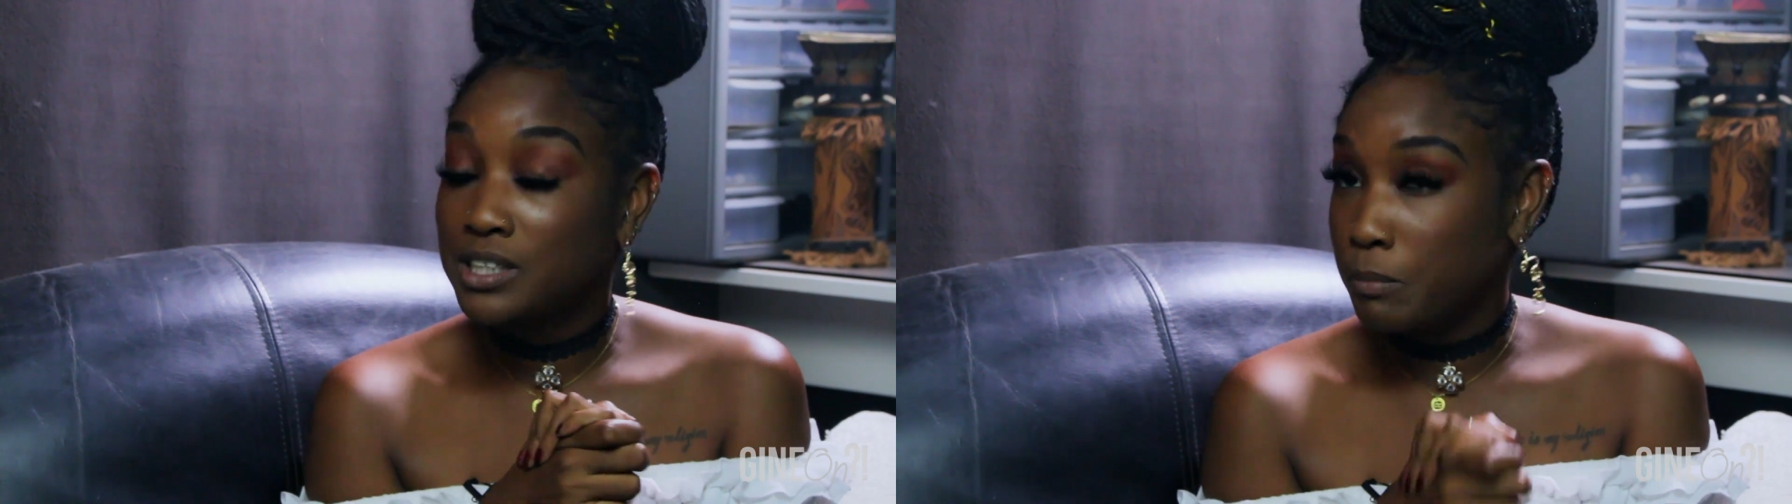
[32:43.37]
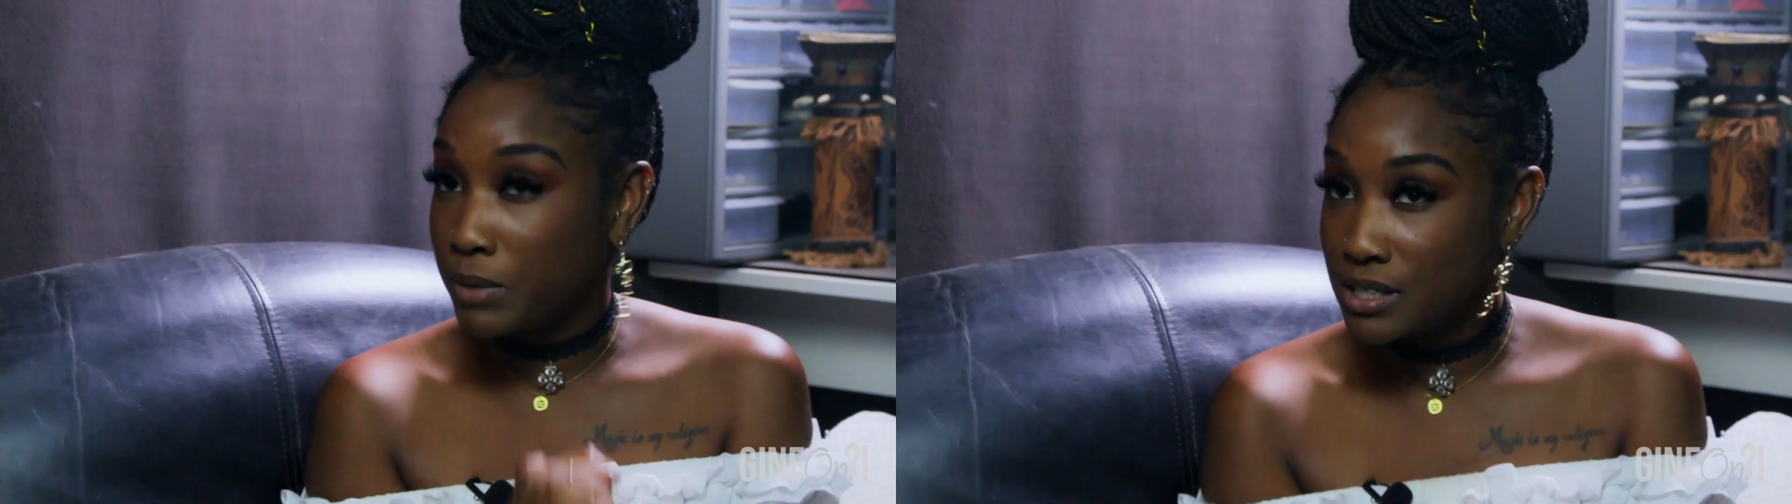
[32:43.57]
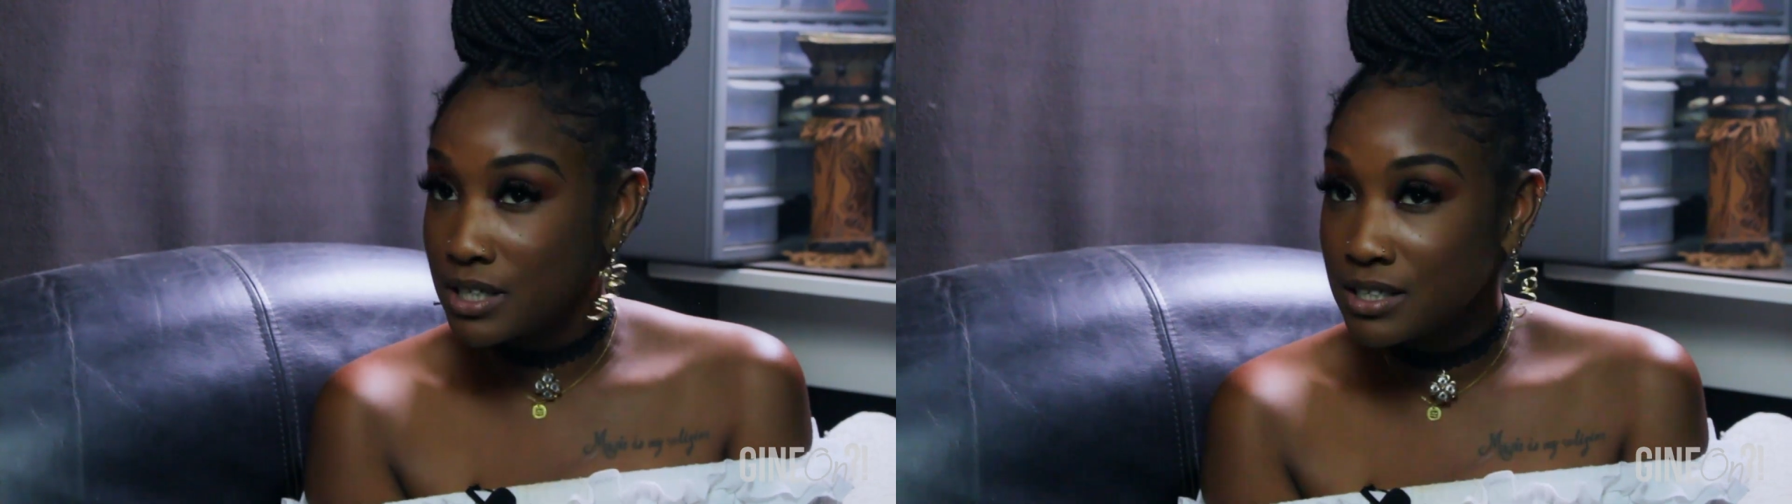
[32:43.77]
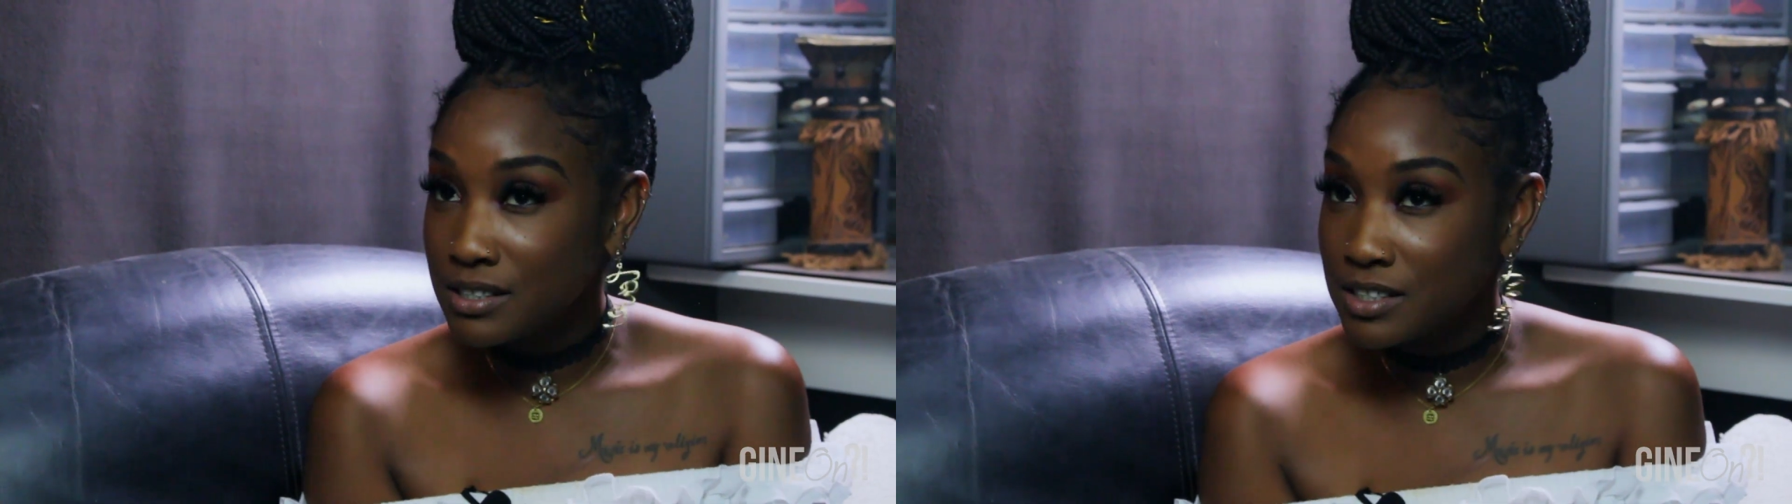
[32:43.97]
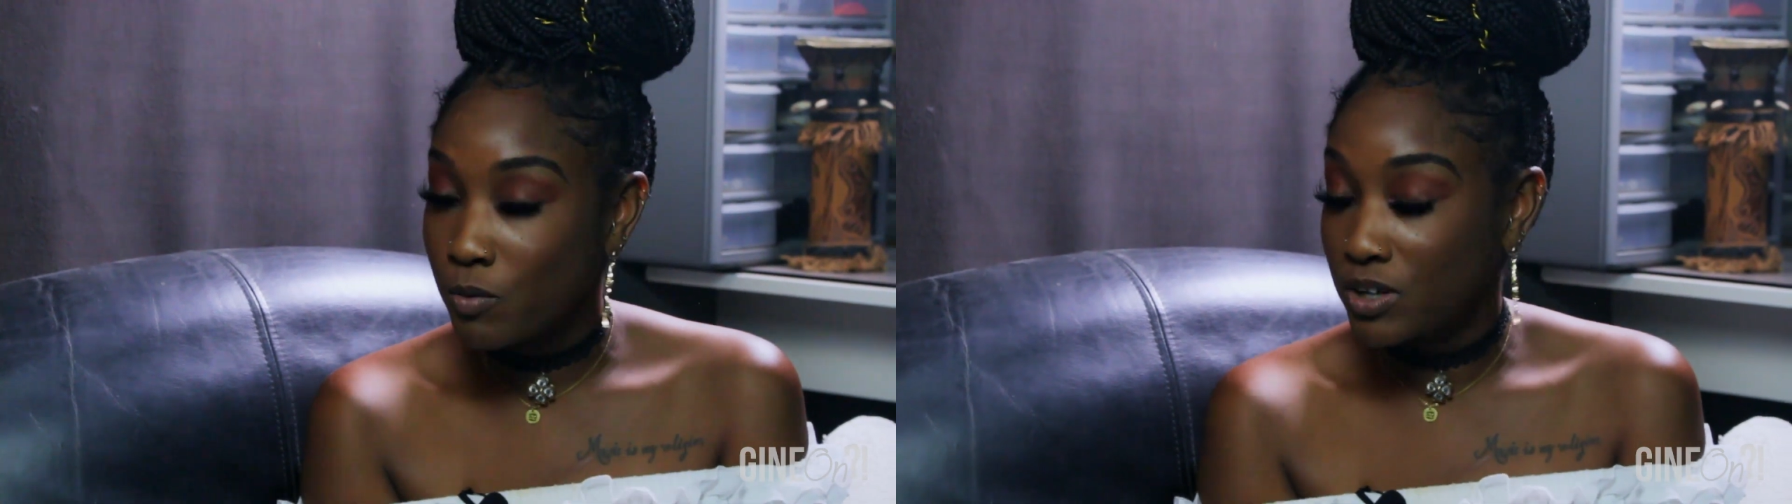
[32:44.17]
committed
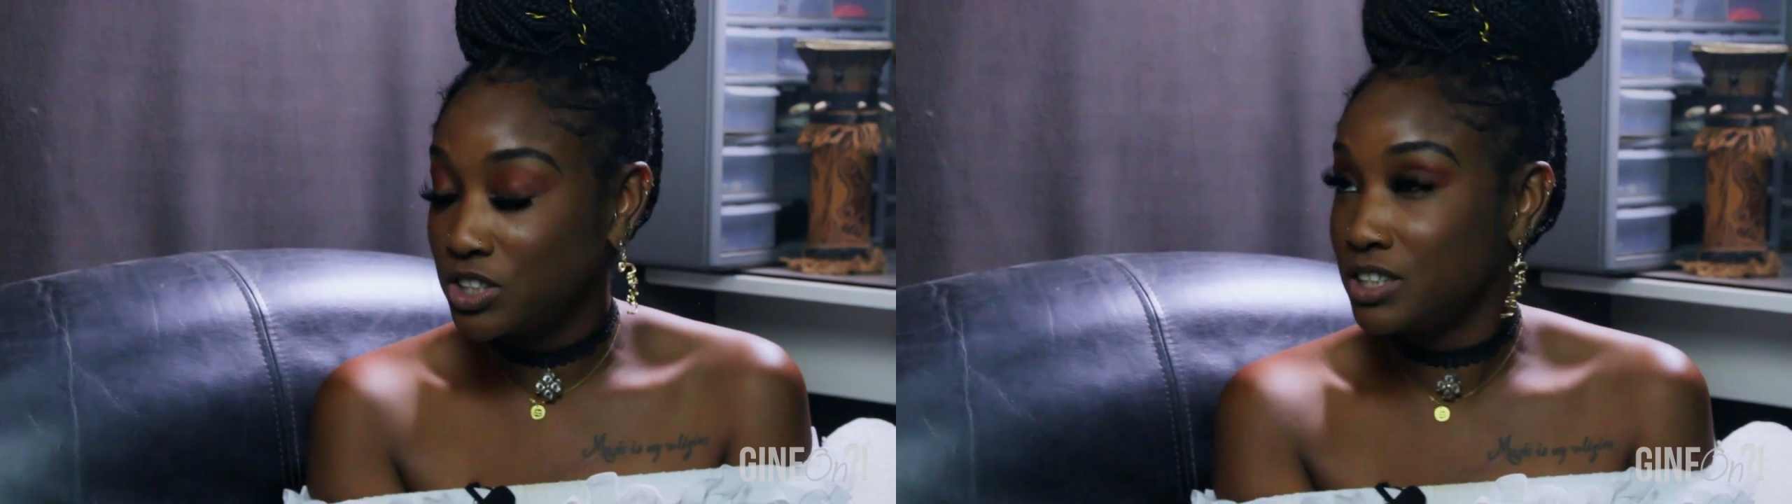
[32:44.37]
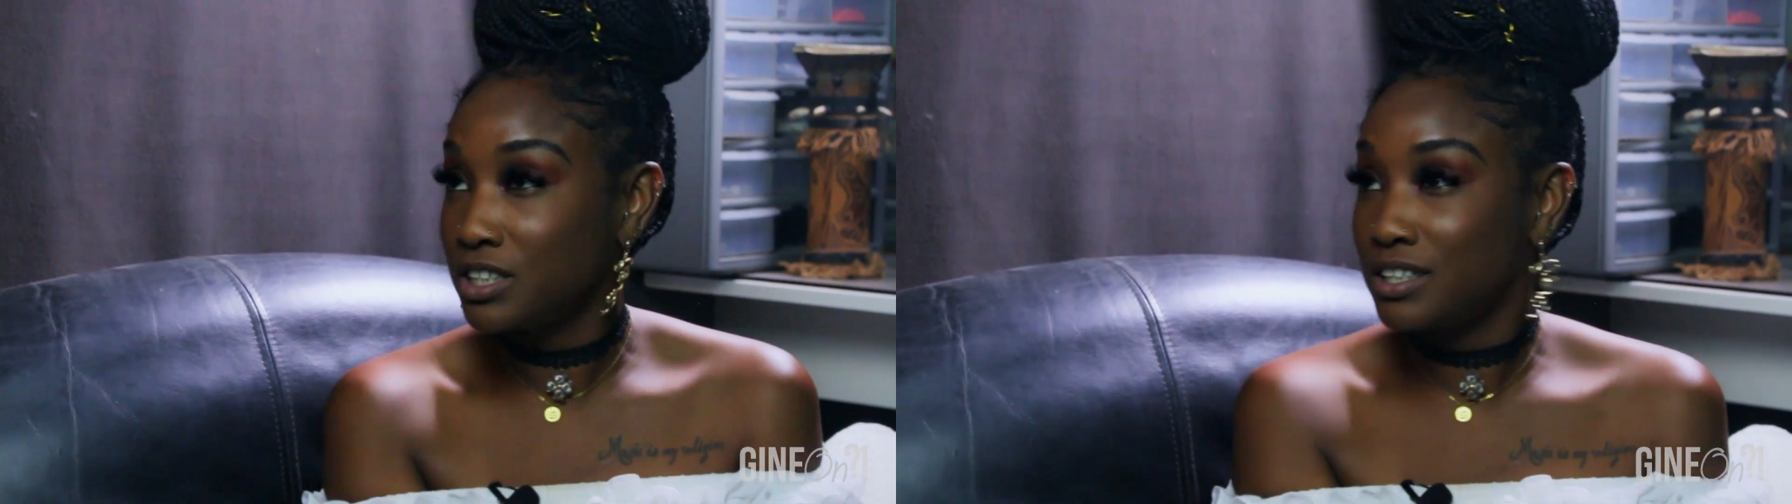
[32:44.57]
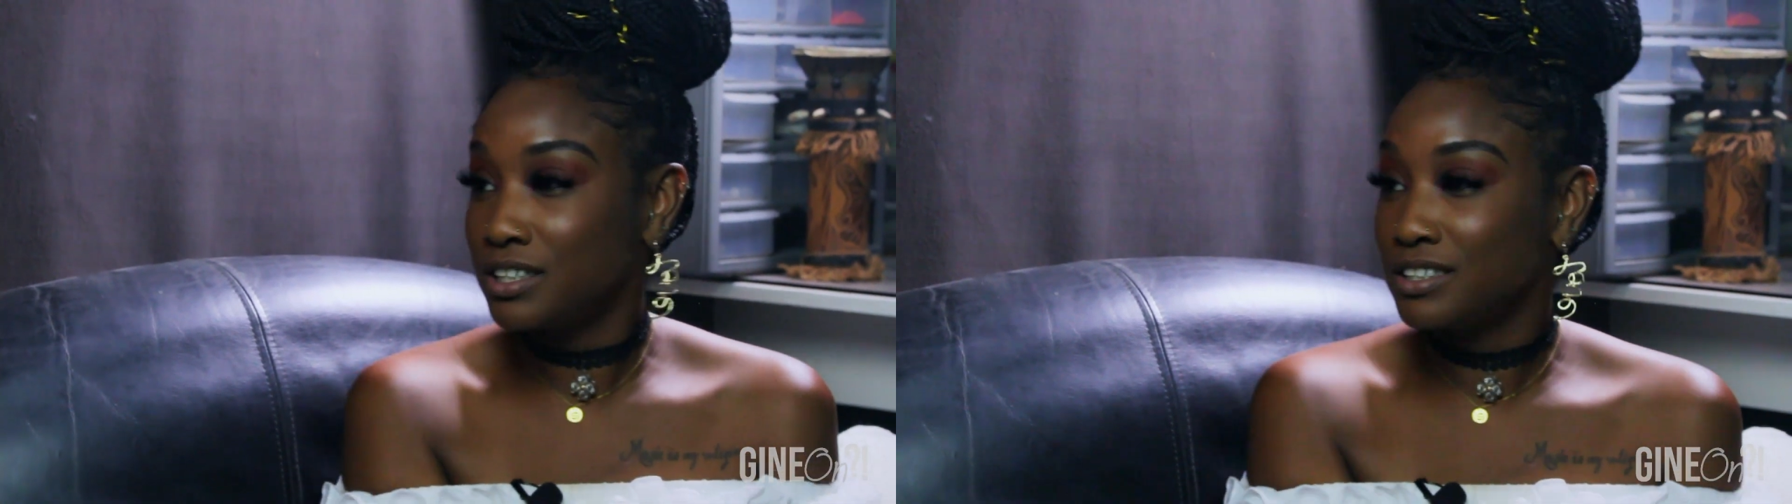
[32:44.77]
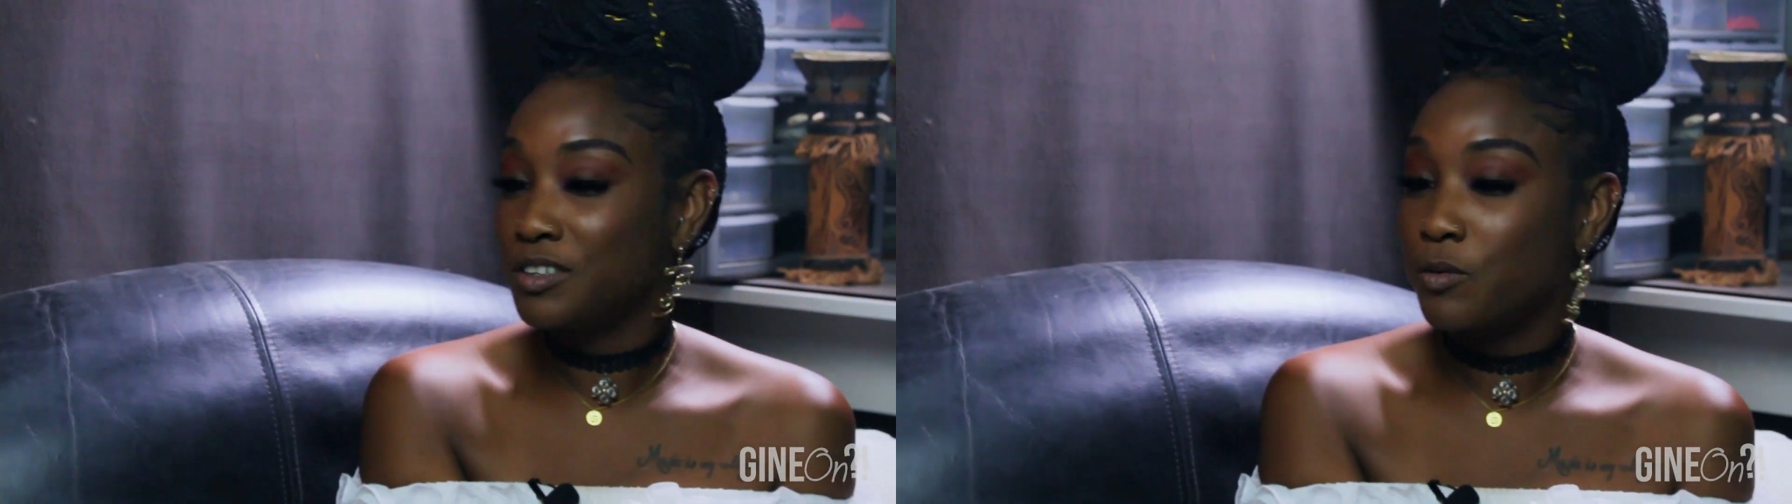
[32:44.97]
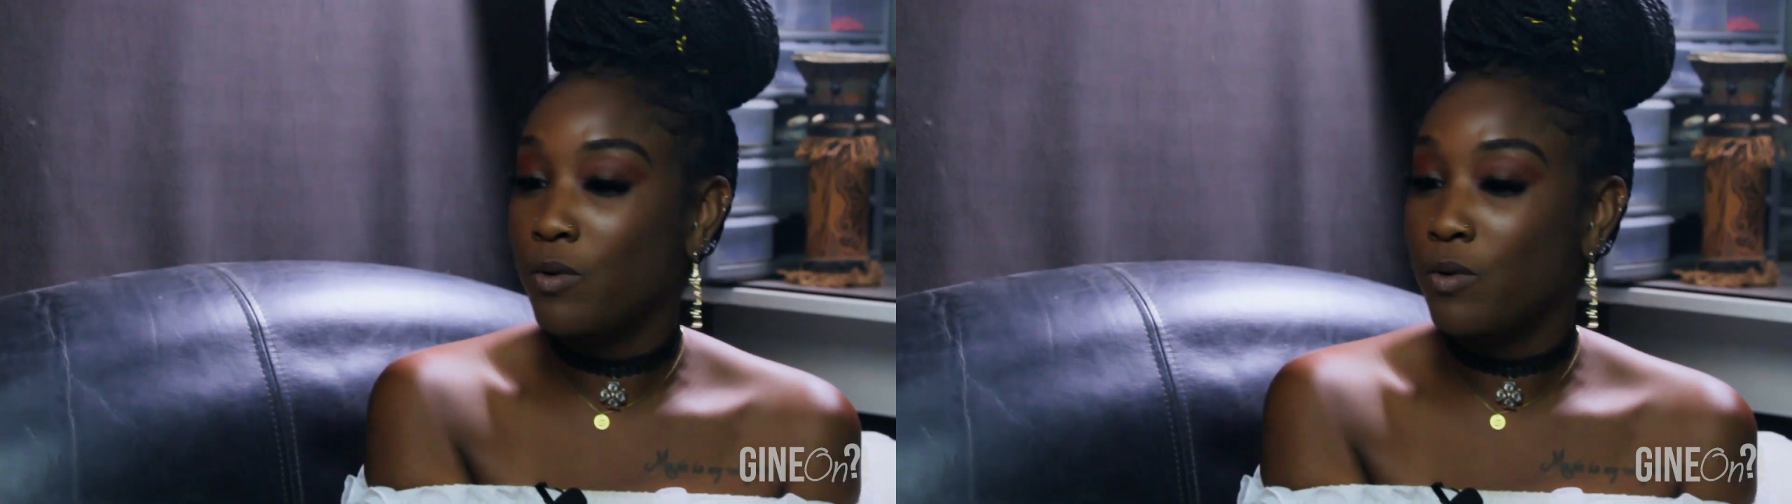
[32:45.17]
to what she